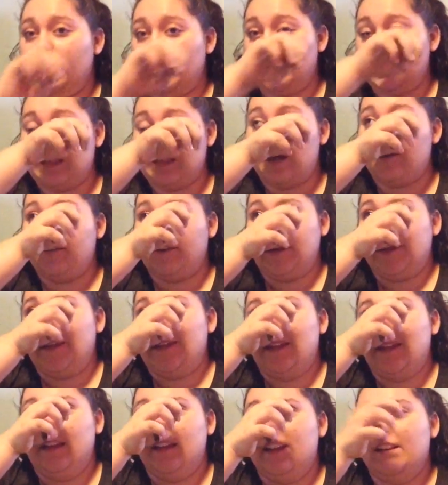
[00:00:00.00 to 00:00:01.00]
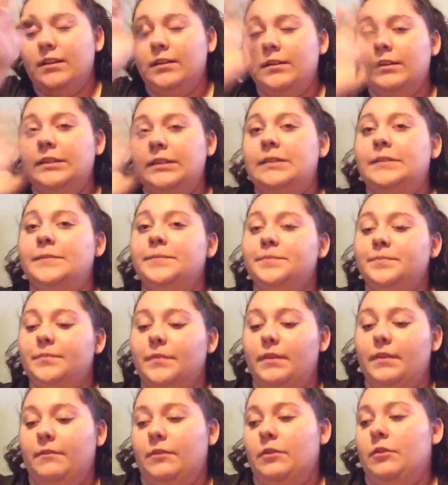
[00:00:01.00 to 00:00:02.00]
cloudy,
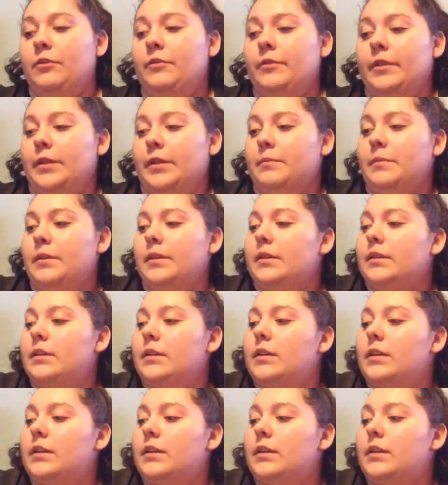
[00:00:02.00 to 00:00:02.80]
if you know what I mean.